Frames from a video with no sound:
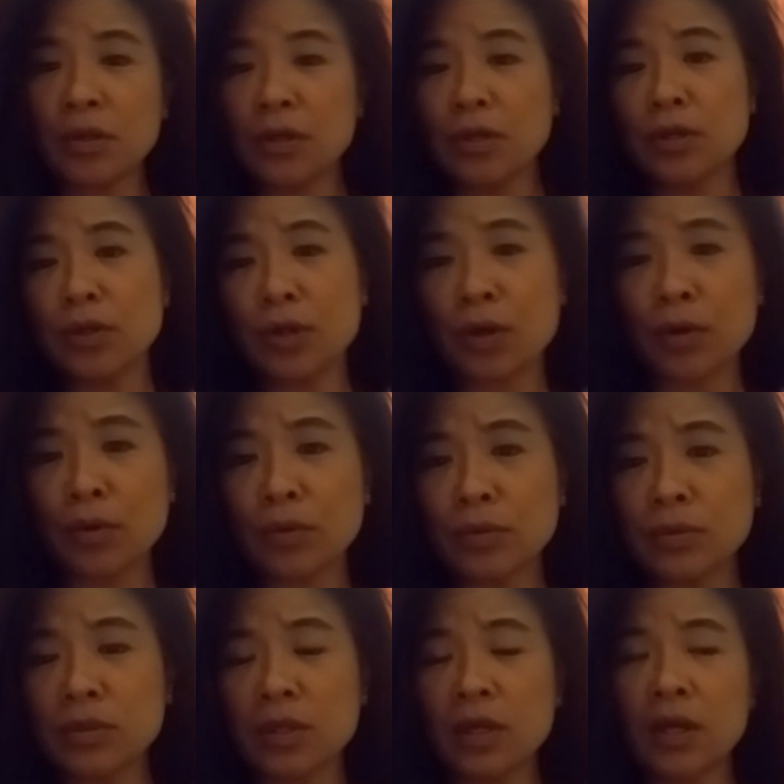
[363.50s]
known
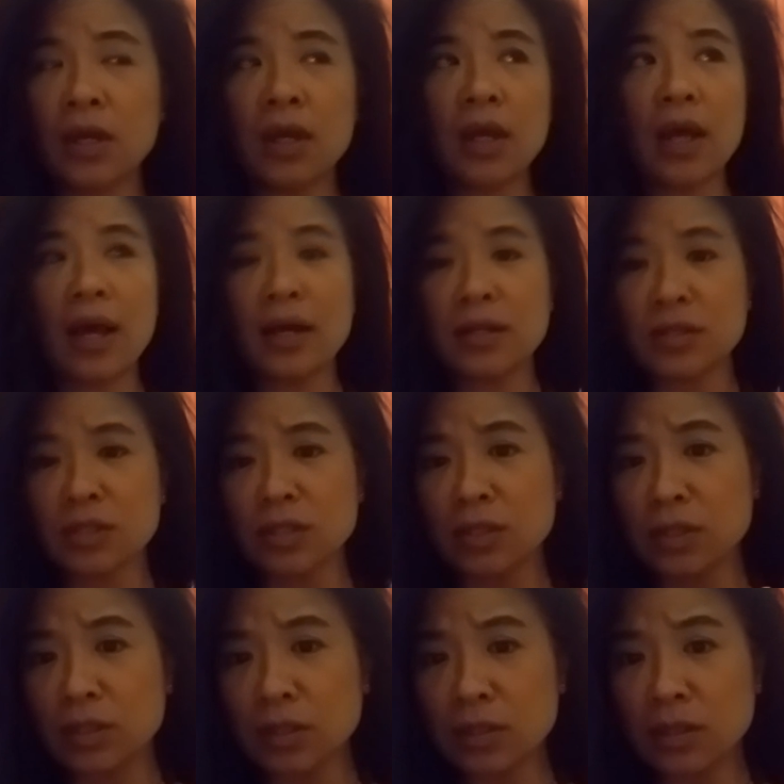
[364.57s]
as
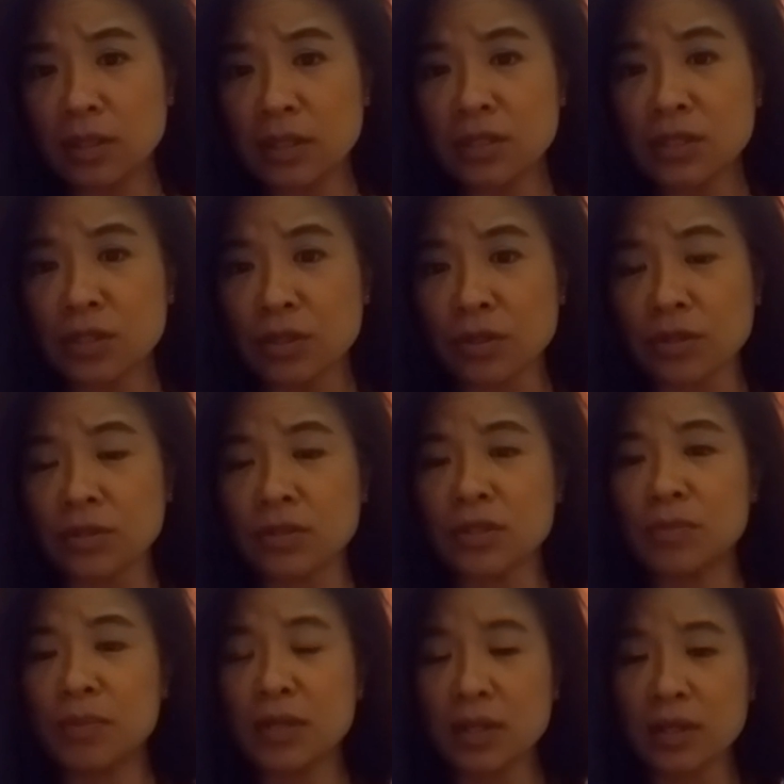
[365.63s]
good listeners,
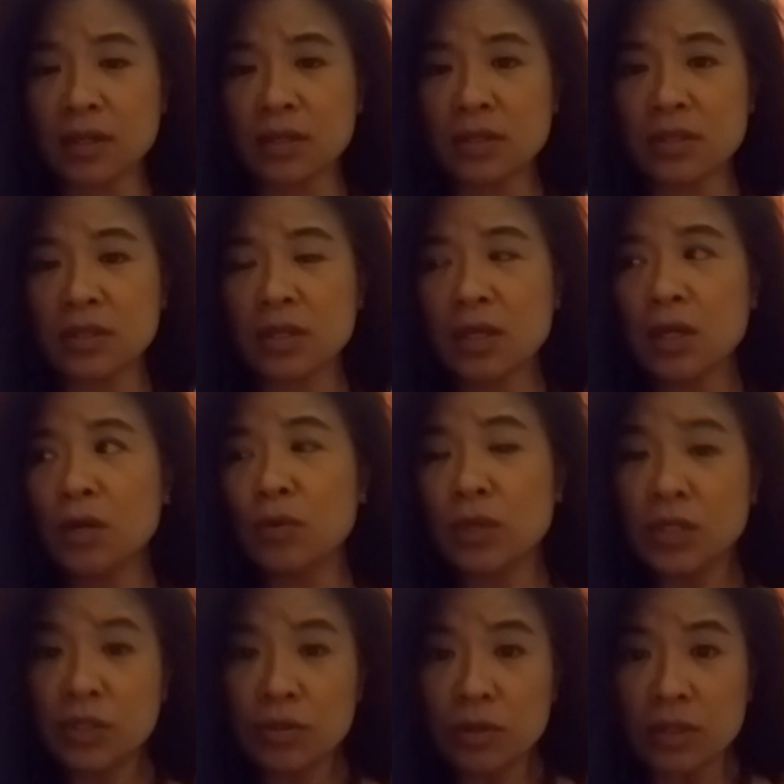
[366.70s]
because we
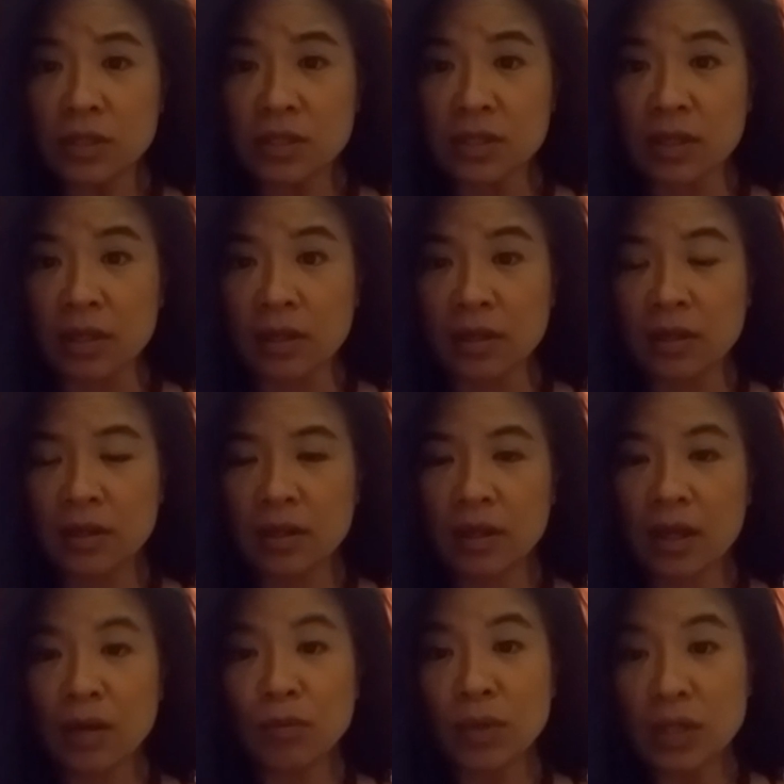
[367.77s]
do listen,
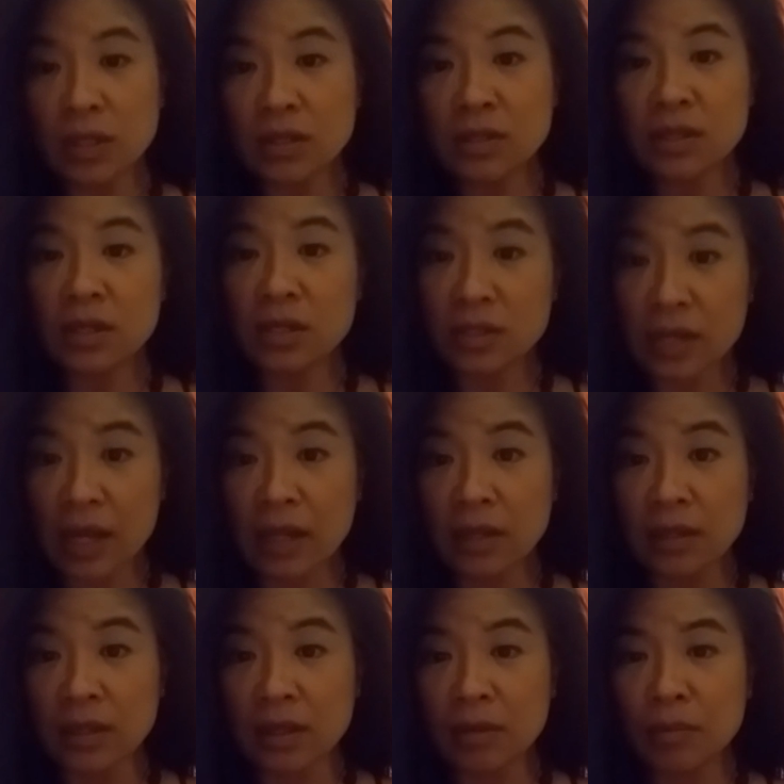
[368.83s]
and we listen
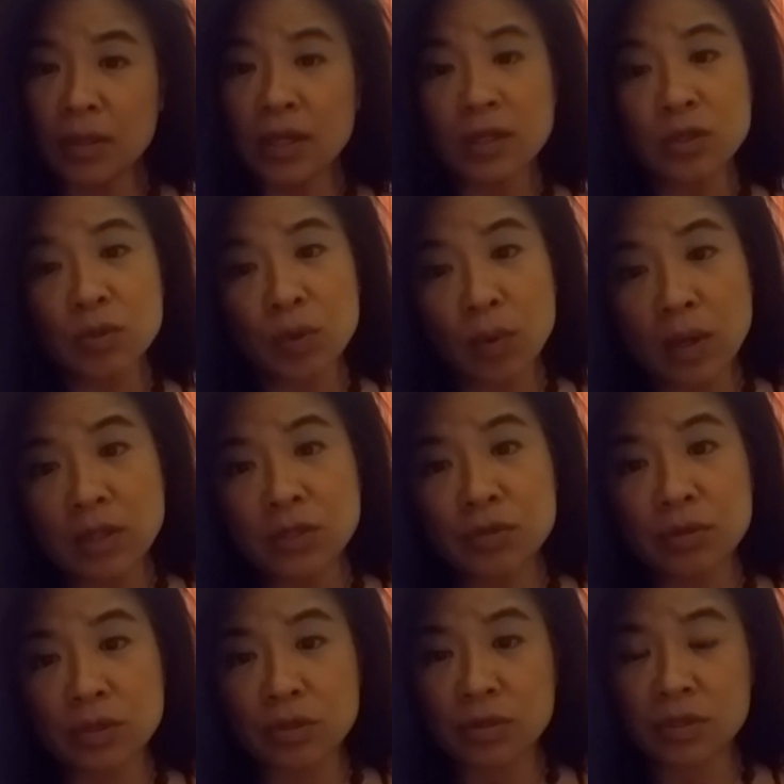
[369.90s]
intently because we want to
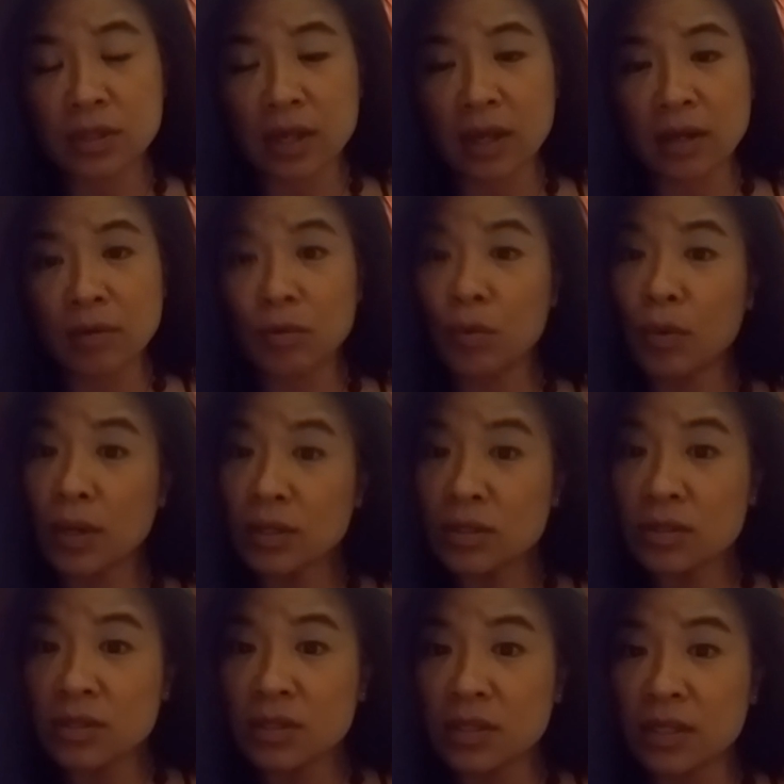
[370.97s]
understand and we want to
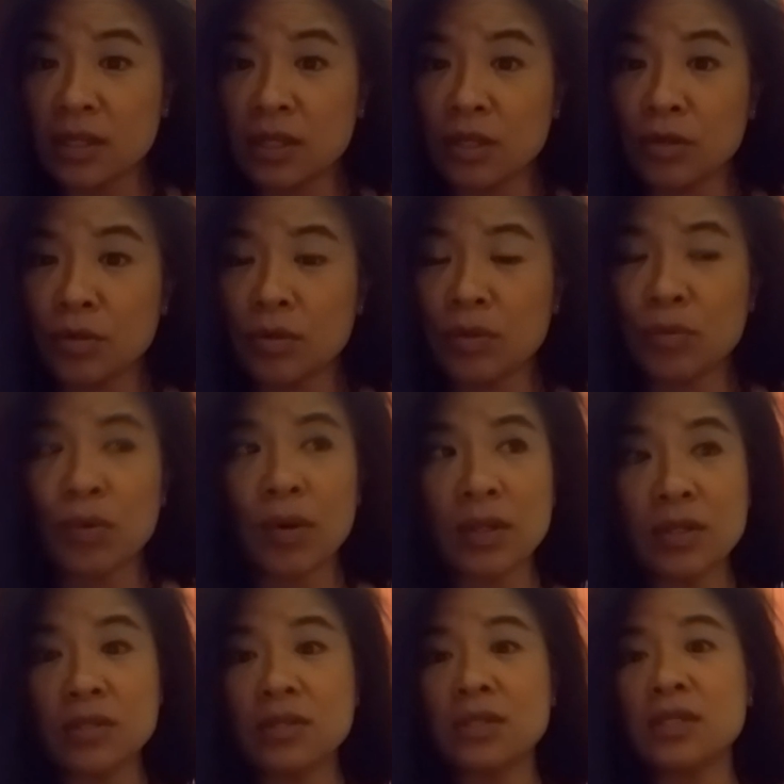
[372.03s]
see you and we want
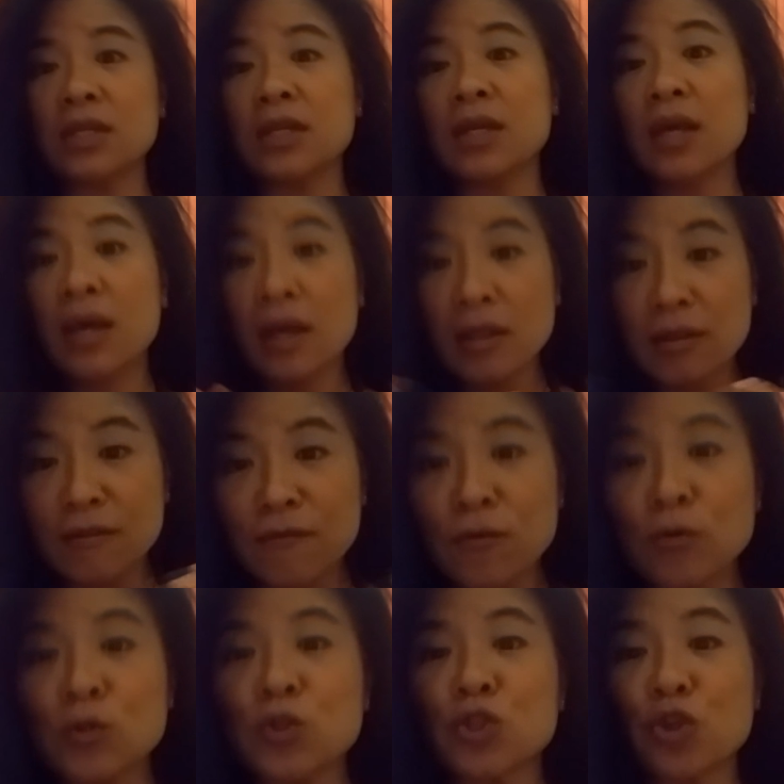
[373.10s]
to see the full
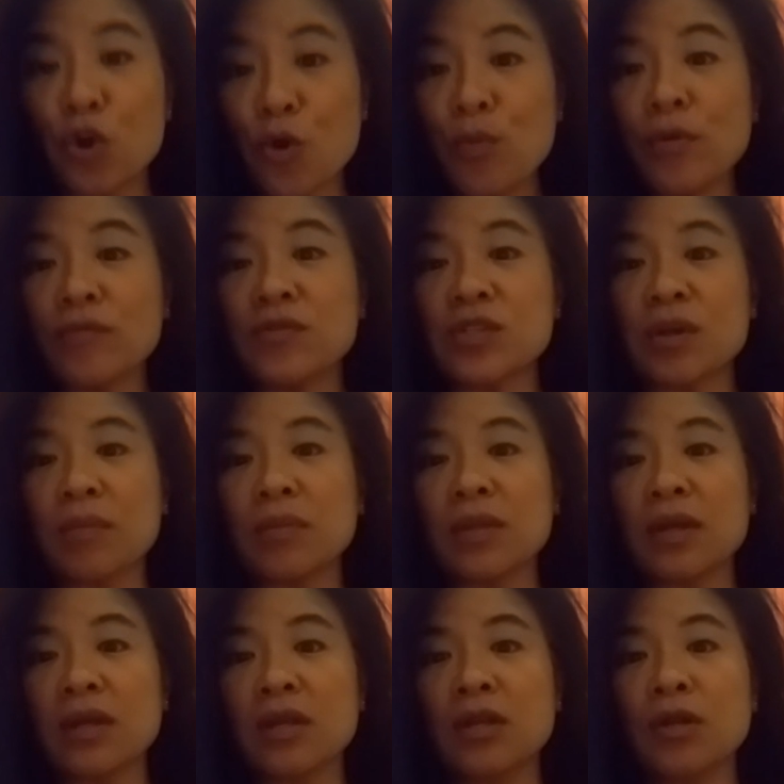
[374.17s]
scope of
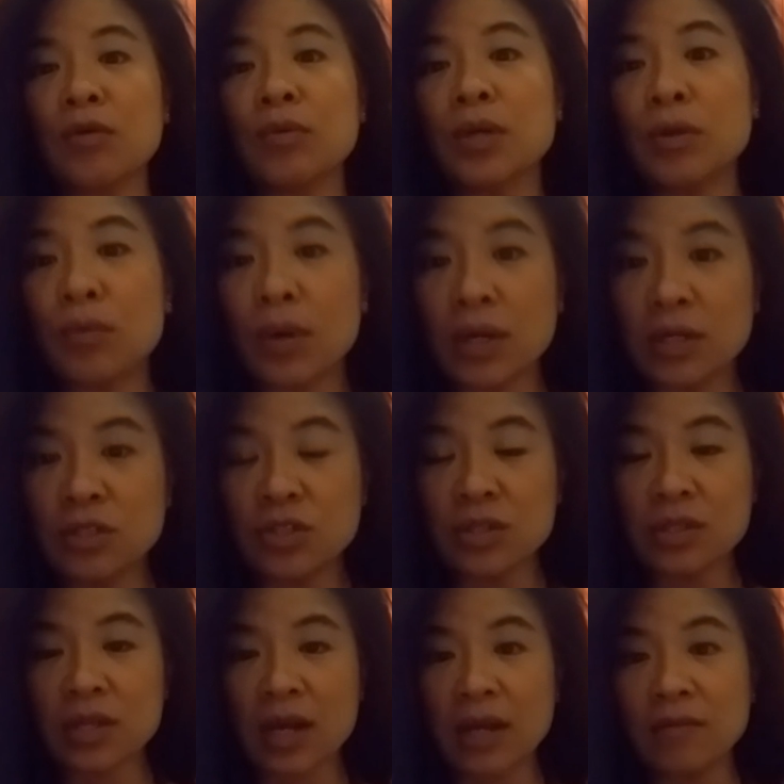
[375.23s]
something. You know, we don't want to
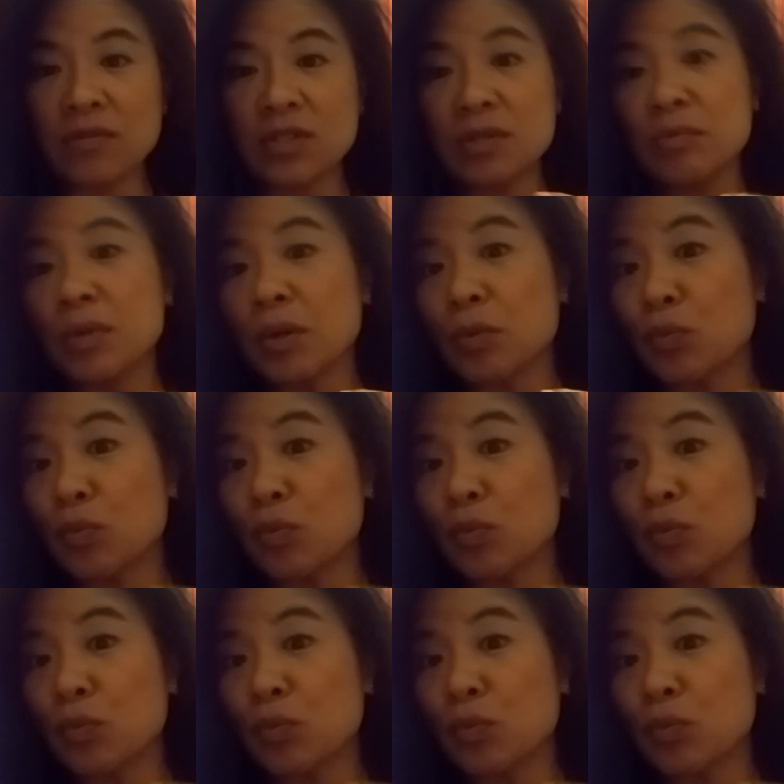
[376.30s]
just kind of see what